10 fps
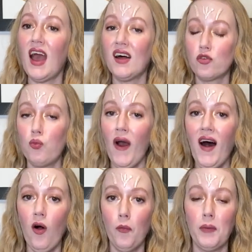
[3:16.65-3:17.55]
as
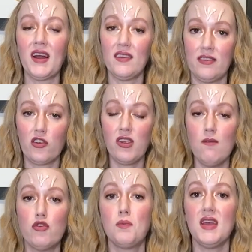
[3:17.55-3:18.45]
well because there
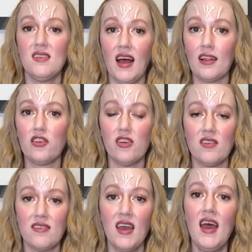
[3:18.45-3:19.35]
seems to be intelligence